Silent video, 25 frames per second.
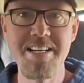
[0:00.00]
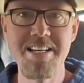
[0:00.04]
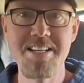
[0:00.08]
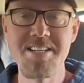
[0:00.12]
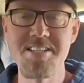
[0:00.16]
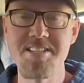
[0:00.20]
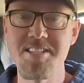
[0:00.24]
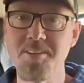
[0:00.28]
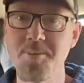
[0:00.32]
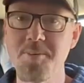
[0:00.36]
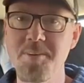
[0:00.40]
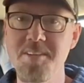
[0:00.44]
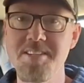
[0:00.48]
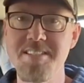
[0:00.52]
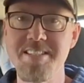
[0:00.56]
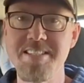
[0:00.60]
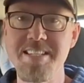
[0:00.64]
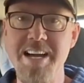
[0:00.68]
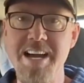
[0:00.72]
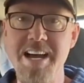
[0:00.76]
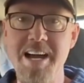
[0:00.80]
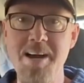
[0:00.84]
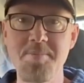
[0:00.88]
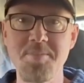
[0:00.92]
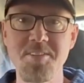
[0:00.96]
So it's
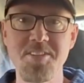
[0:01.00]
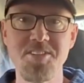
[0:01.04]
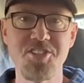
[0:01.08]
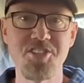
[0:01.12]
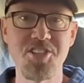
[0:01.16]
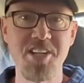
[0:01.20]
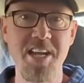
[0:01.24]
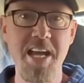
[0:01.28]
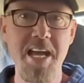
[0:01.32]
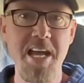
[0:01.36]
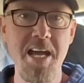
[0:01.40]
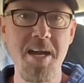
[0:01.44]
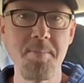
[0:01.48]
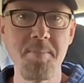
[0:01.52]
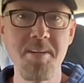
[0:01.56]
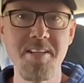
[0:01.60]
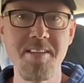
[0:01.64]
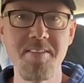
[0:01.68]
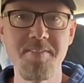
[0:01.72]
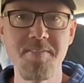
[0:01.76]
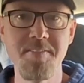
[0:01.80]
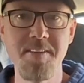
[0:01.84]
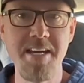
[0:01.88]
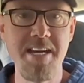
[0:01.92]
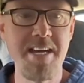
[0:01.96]
time to jam in the
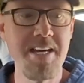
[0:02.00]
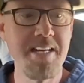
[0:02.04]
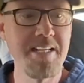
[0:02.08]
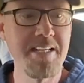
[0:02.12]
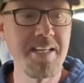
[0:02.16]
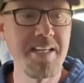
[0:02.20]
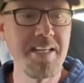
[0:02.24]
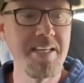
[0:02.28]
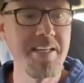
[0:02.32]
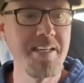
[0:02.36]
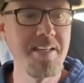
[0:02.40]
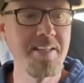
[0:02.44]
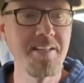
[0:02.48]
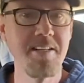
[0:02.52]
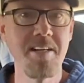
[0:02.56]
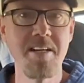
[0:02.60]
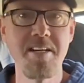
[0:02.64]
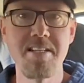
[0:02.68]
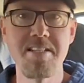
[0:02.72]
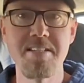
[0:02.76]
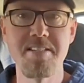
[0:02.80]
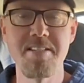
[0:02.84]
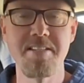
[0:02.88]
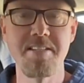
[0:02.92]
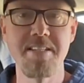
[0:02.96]
van again.
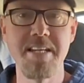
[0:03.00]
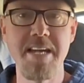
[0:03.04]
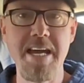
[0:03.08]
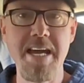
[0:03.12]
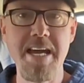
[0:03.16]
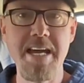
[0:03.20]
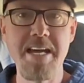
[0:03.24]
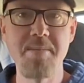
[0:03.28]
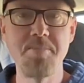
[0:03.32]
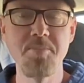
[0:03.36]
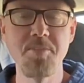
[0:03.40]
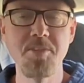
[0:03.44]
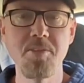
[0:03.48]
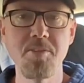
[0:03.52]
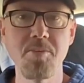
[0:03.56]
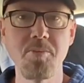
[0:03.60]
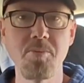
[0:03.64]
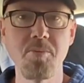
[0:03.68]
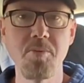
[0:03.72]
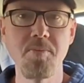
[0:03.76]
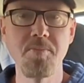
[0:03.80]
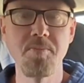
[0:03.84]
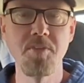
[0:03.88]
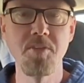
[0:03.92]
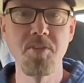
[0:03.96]
Today I'm doing a
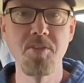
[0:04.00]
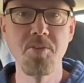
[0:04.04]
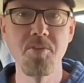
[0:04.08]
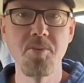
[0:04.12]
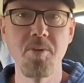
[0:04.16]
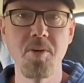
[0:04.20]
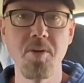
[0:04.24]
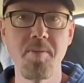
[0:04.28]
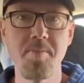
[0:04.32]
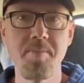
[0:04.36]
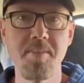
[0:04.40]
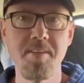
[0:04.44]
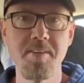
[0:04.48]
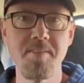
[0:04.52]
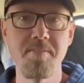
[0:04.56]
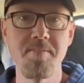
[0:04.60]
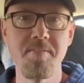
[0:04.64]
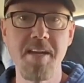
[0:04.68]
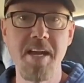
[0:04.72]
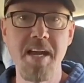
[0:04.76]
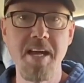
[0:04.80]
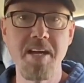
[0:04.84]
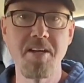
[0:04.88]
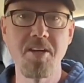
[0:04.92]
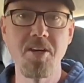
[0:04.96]
review of the
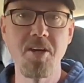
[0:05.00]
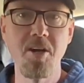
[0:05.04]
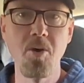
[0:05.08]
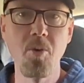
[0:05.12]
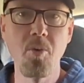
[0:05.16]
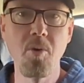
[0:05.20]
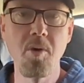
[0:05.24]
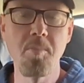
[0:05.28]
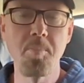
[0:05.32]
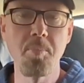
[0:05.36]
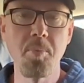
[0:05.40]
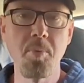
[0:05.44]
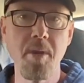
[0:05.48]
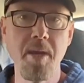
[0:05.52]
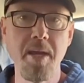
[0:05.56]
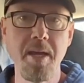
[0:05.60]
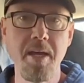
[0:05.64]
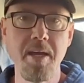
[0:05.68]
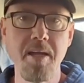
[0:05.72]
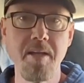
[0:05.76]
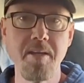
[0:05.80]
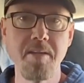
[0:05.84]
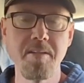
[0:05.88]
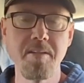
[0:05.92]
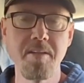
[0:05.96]
Vangoa
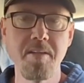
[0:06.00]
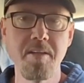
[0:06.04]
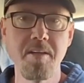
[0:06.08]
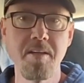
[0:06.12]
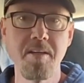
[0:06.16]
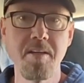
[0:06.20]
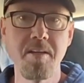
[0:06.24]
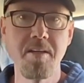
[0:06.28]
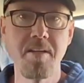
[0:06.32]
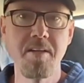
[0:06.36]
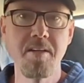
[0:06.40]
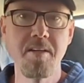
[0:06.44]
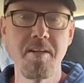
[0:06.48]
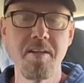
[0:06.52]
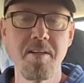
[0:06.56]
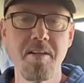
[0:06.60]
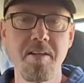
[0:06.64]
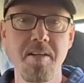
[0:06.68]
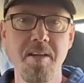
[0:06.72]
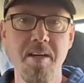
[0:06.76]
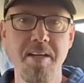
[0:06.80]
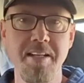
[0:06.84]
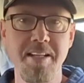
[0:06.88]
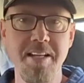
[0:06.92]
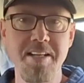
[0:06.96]
brand
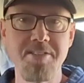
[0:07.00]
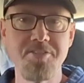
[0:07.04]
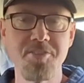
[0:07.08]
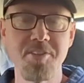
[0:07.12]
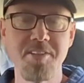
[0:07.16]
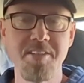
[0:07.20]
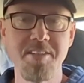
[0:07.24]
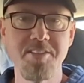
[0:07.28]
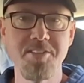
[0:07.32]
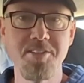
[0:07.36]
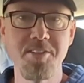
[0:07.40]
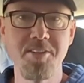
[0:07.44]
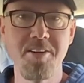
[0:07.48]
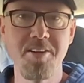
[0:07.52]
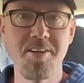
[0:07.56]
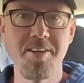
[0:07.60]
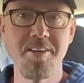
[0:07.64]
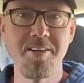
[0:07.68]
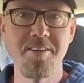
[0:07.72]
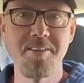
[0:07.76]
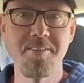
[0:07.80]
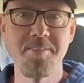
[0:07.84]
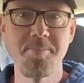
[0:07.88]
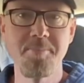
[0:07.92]
electric guitar.